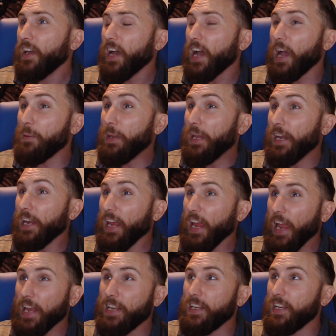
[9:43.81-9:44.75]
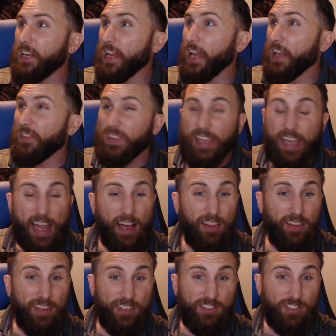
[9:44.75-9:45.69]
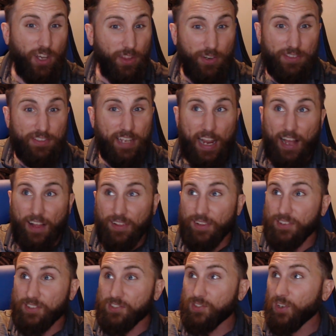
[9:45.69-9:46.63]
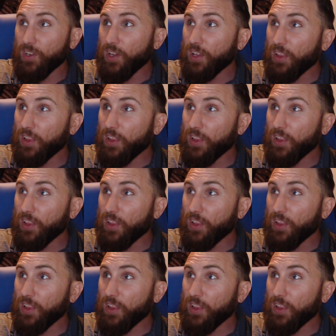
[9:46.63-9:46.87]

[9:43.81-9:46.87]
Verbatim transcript: I mean, and and countless other talents